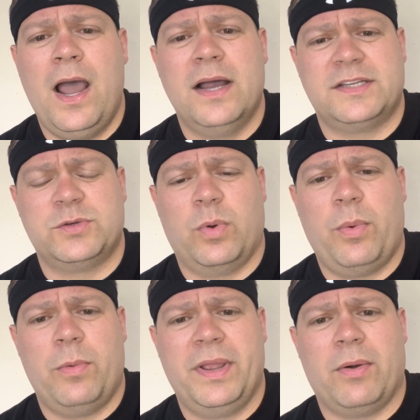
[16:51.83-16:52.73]
since we
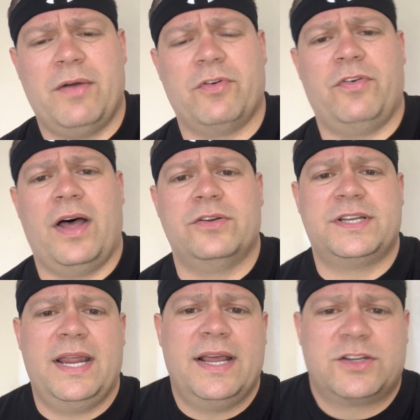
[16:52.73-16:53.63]
won't be around for
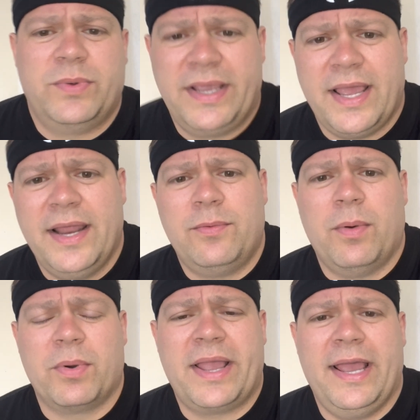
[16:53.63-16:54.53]
Father's Day next weekend
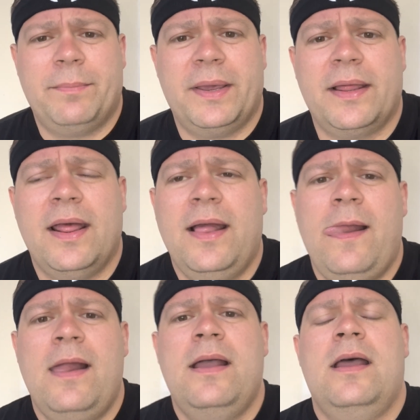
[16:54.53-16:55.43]
when we're camping.
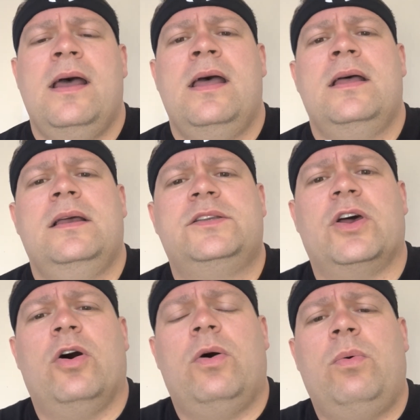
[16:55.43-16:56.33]

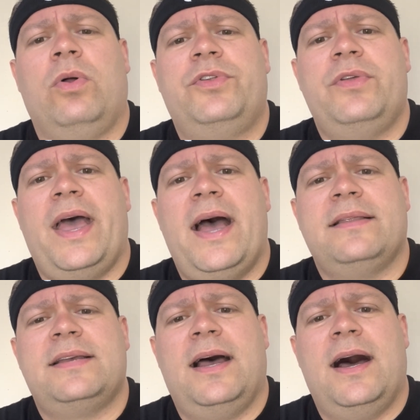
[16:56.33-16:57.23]
So we'll do
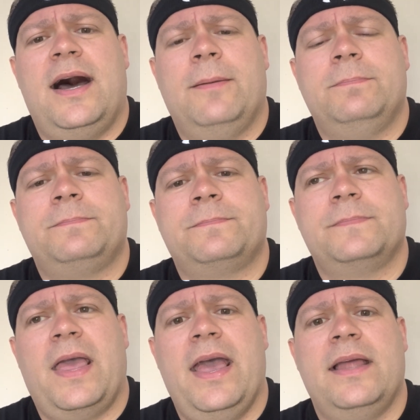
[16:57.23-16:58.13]
that.
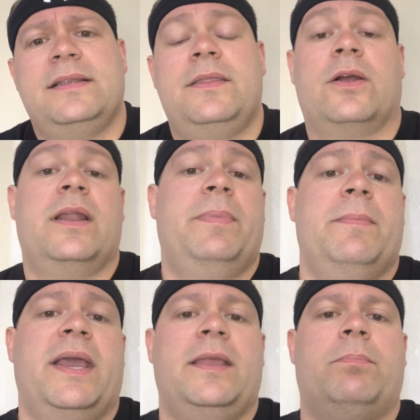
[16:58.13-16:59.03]
And they're going to
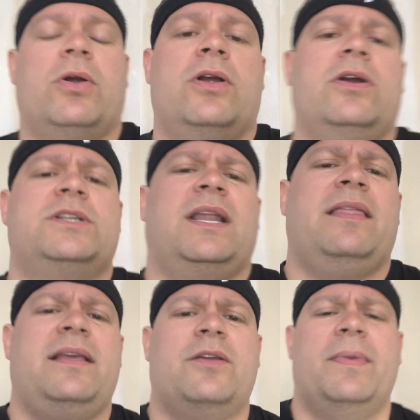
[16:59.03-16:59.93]
be making burgers, and
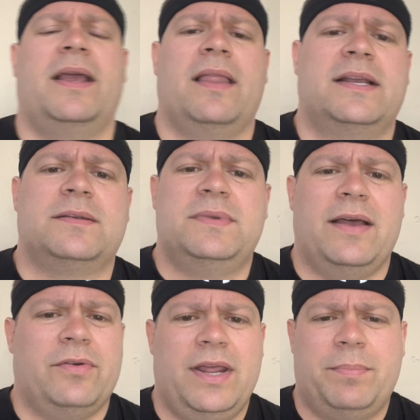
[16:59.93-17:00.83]
I think they're making like some
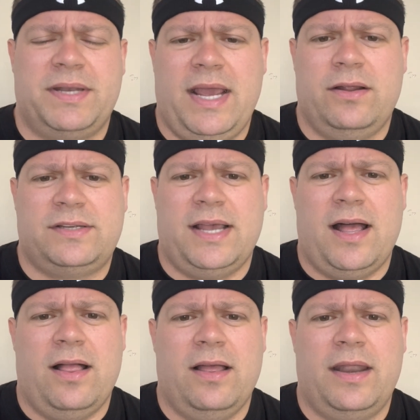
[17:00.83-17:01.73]
deviled egg potato
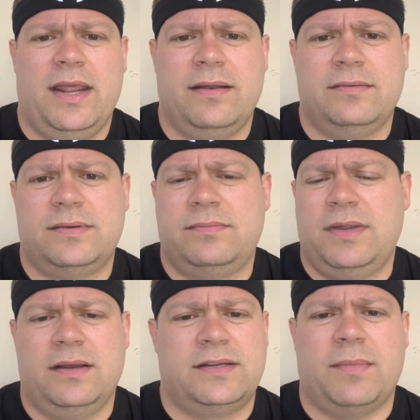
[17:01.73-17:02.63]
salad and
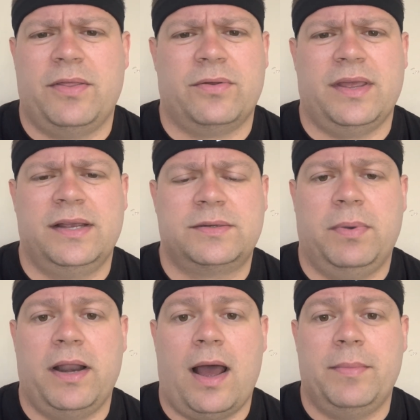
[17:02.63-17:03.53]
some other things,
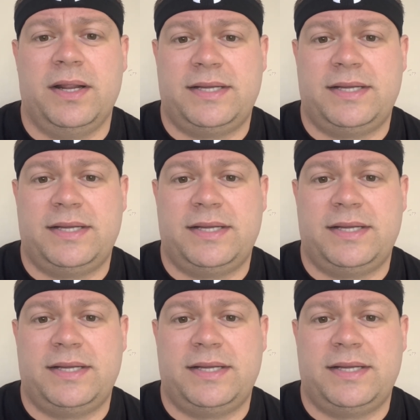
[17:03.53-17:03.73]
but I'm going to